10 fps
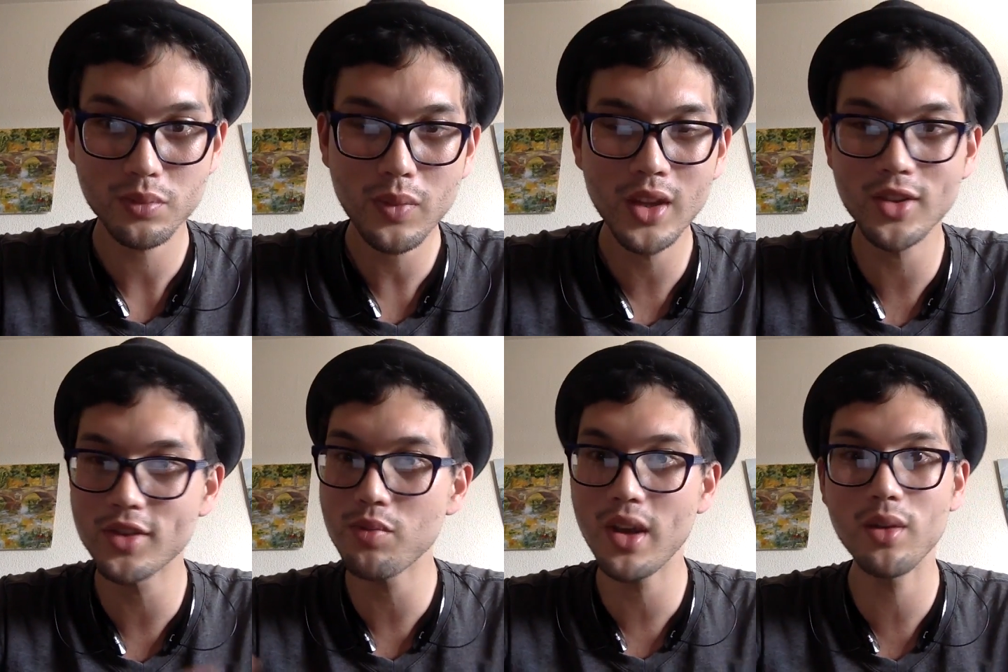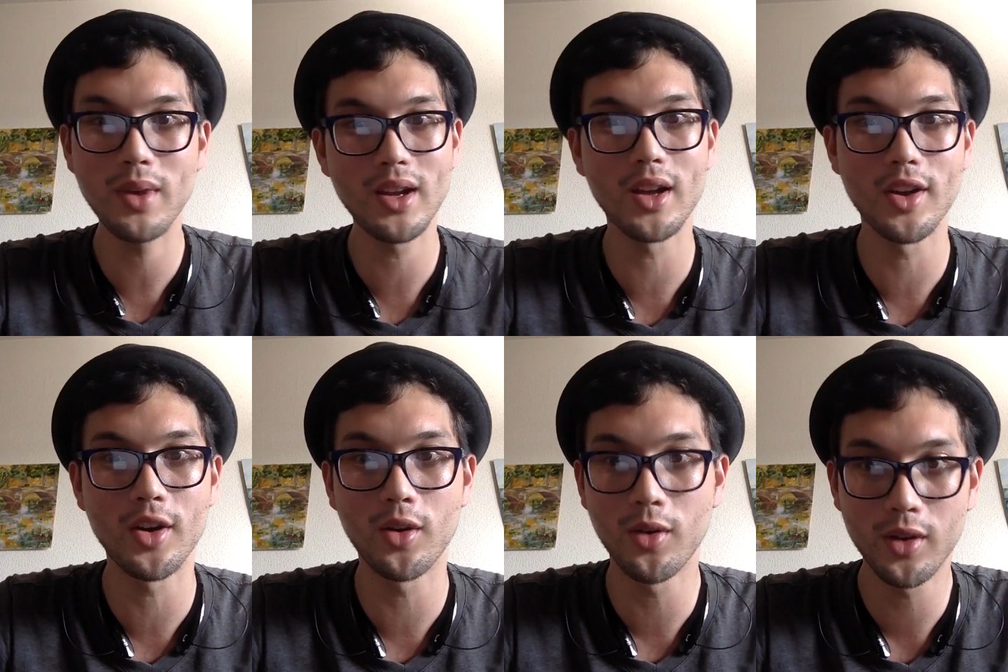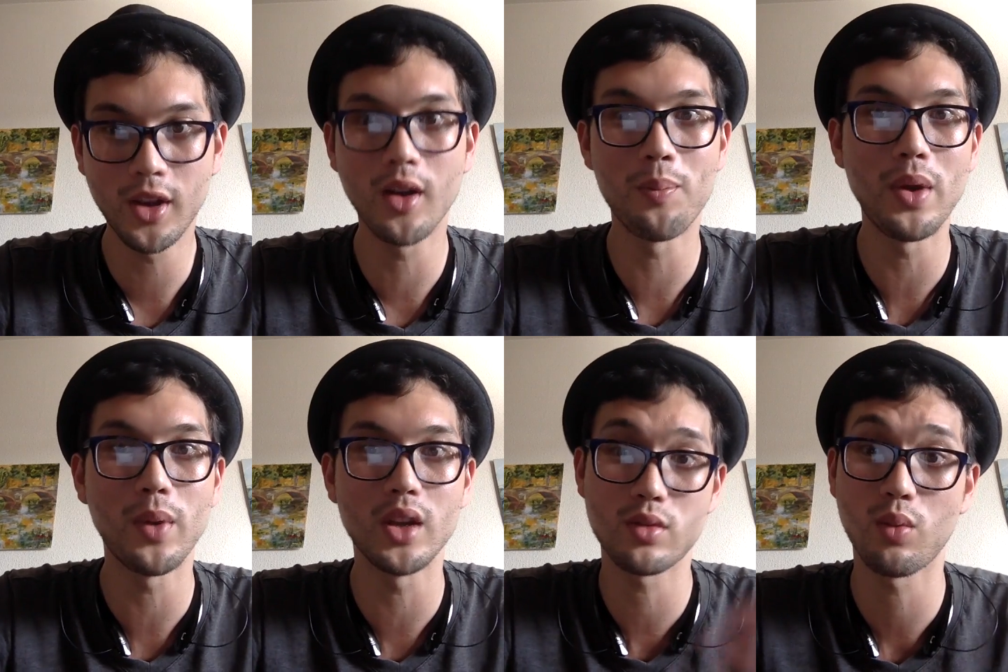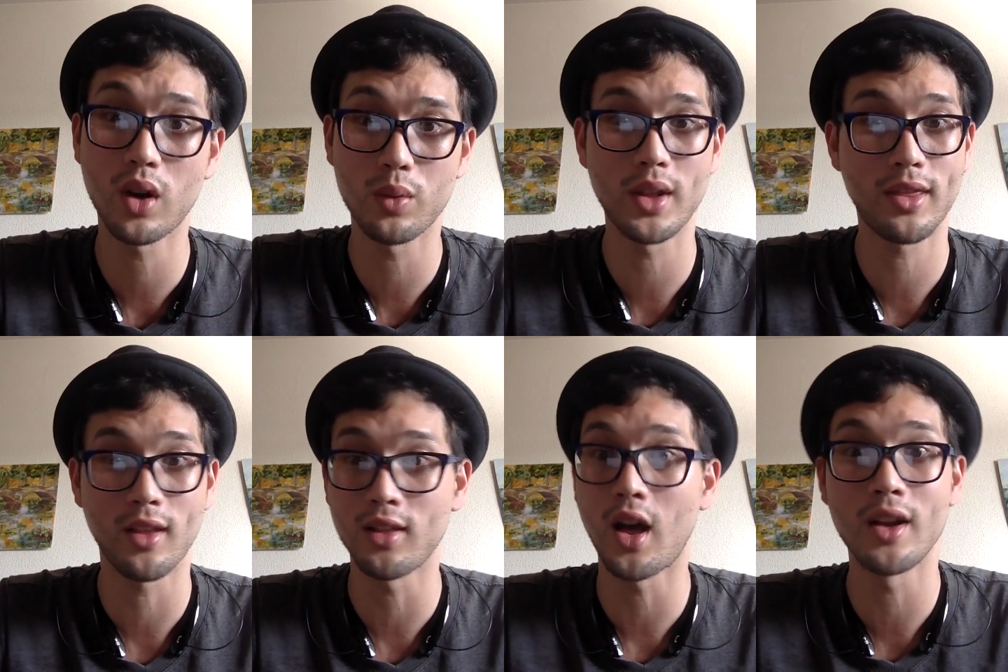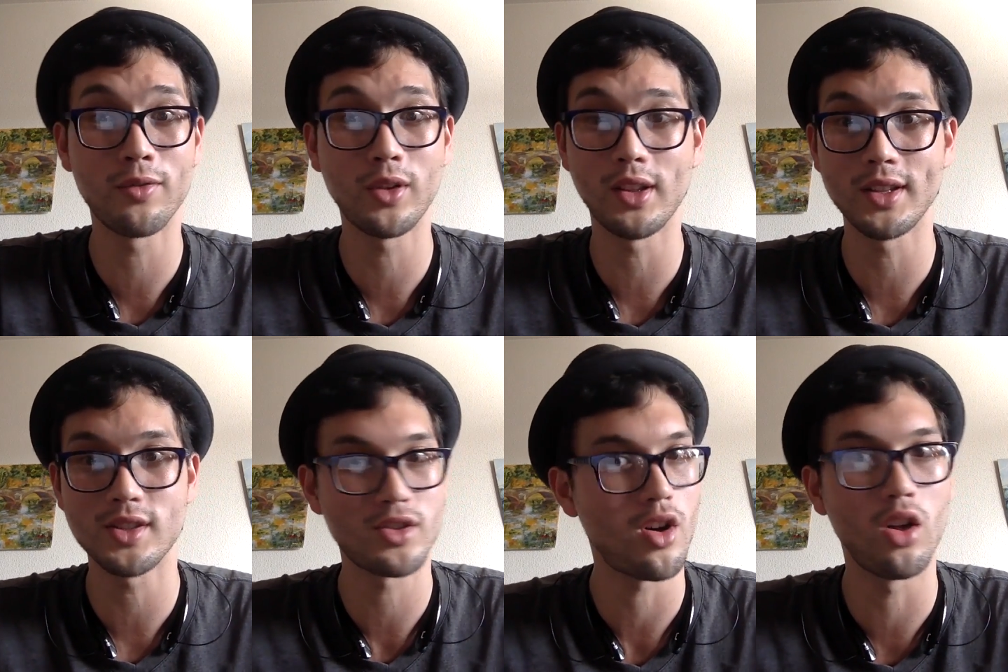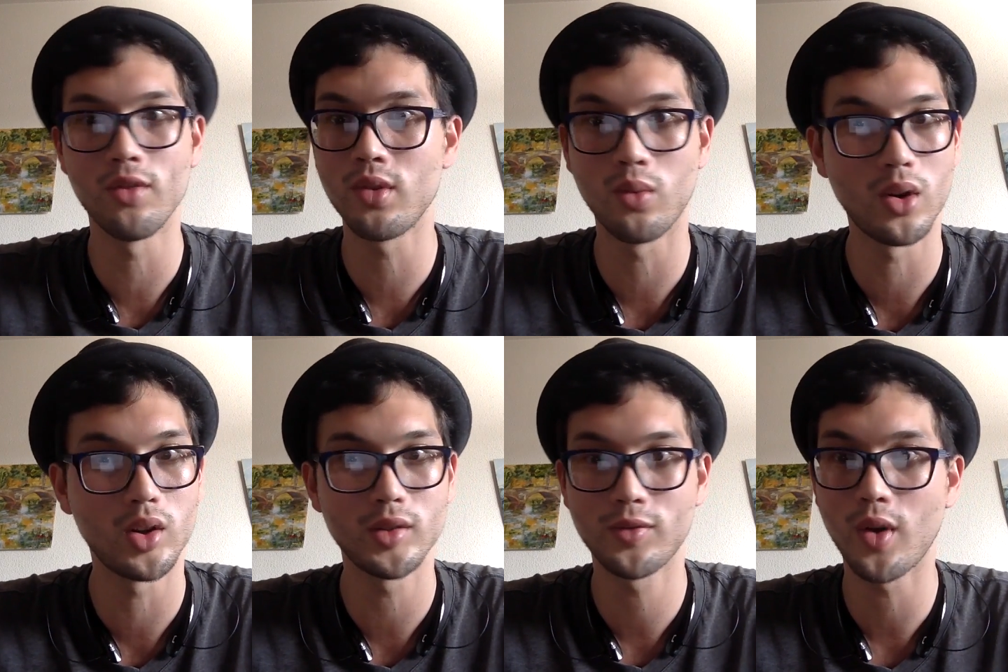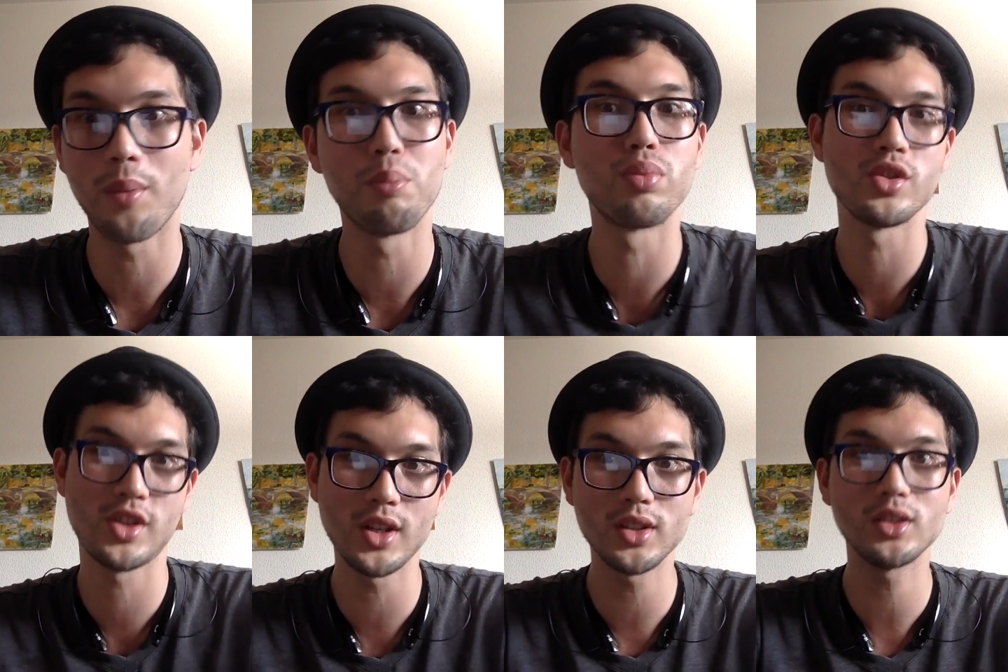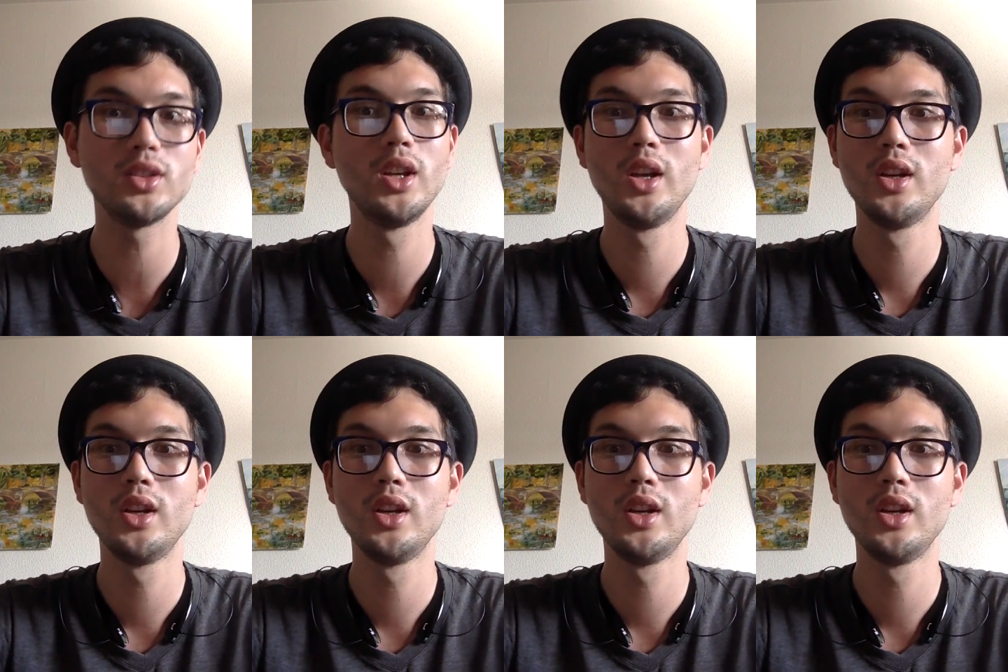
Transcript: So as you may or may not know, here at Bitwage we work with a lot of freelancers all over the world, from Brazil